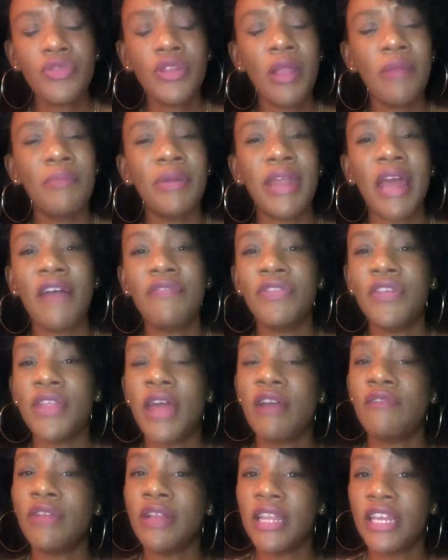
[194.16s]
But after
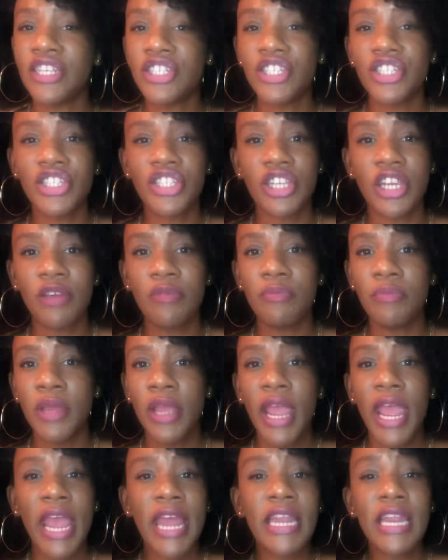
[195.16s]
that relationship,
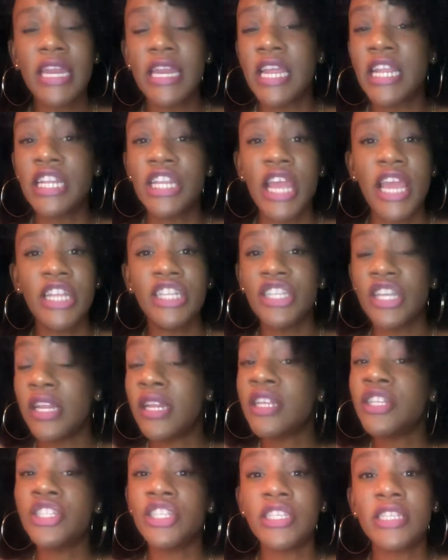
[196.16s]
it
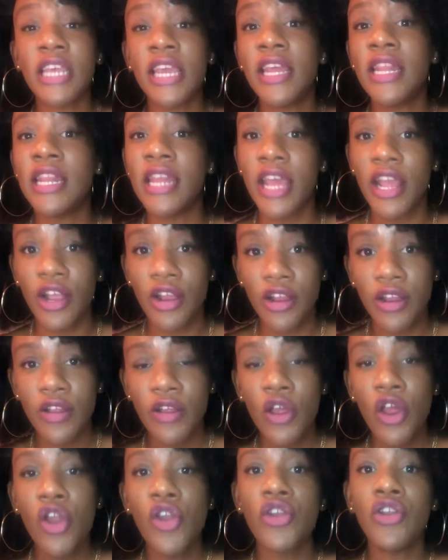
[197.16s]
didn't just end there.
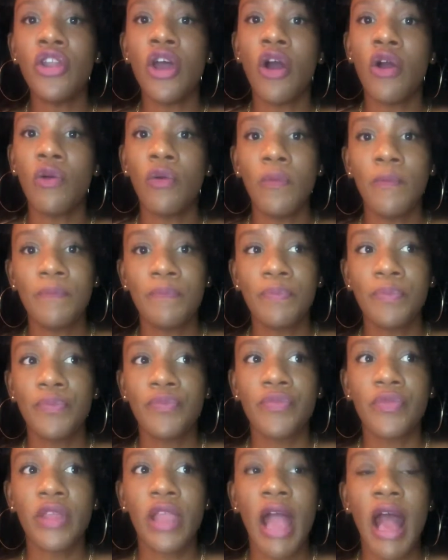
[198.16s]
No.
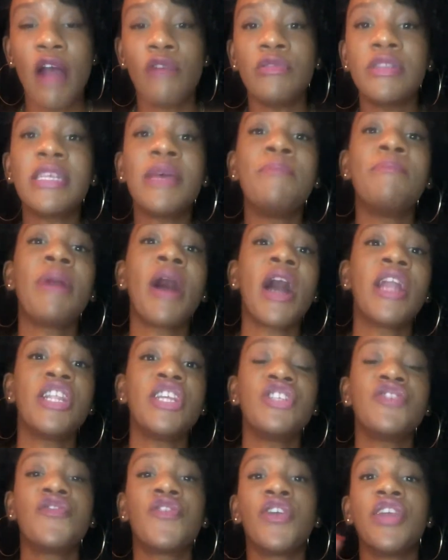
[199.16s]
I was in
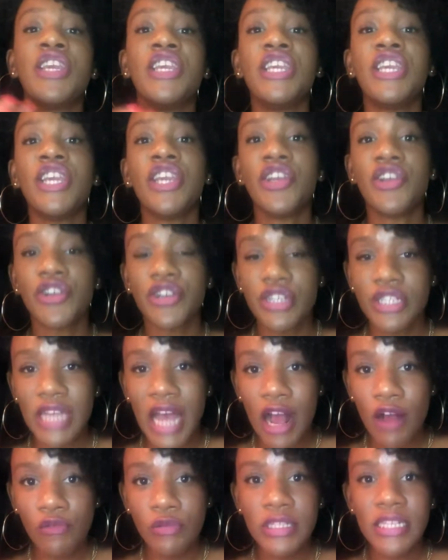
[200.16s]
bondage for years.
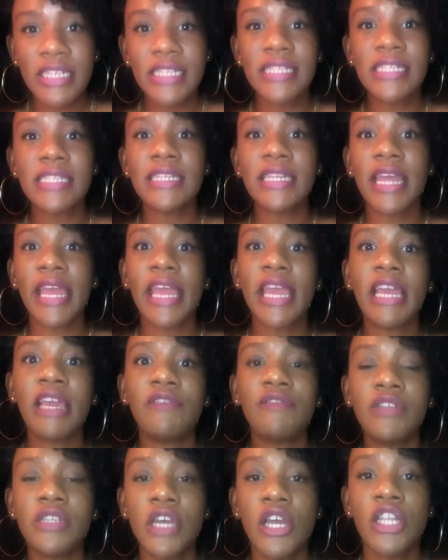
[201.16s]
I was
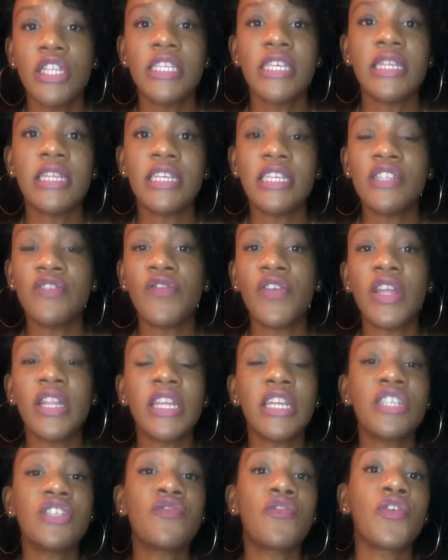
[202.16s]
enslaved to these
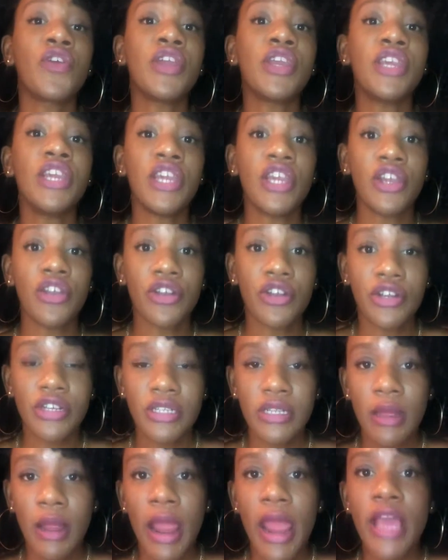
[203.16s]
feelings for years.
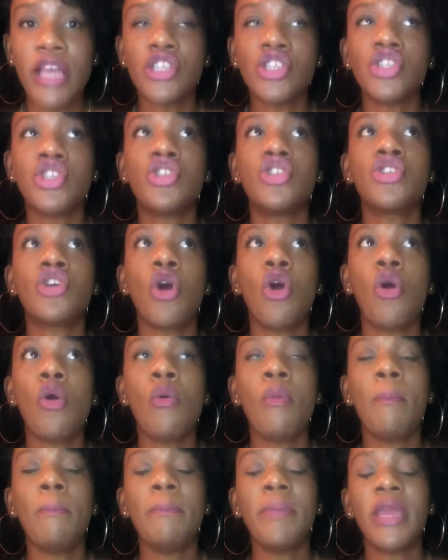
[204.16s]
And
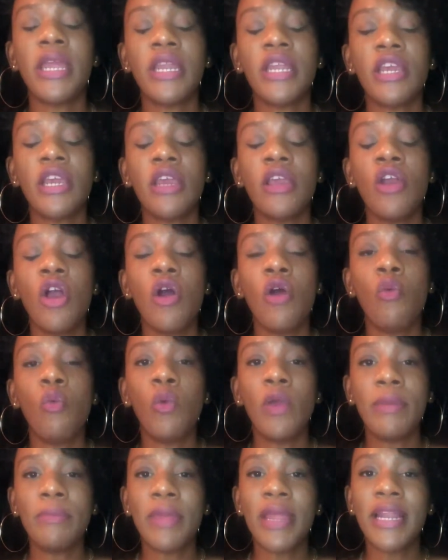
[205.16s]
so many
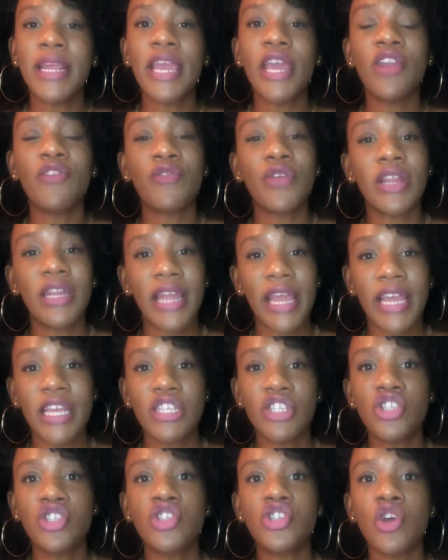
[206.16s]
women can relate.
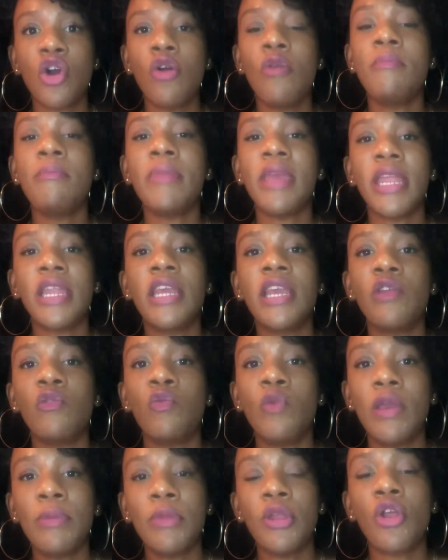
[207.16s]
So many
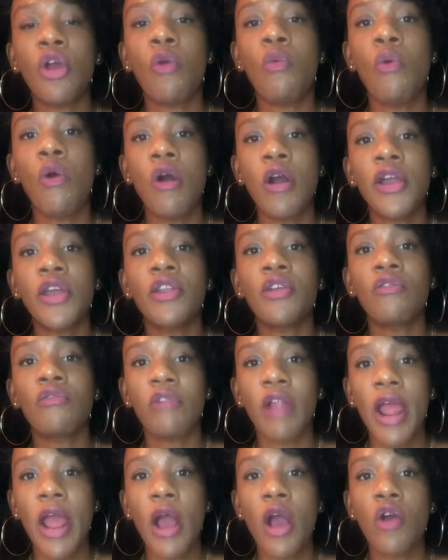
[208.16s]
women are walking
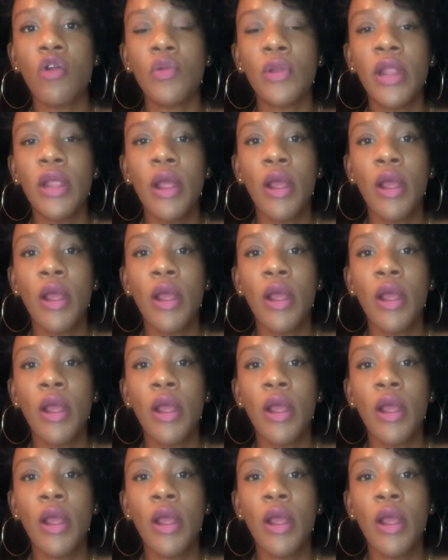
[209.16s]
around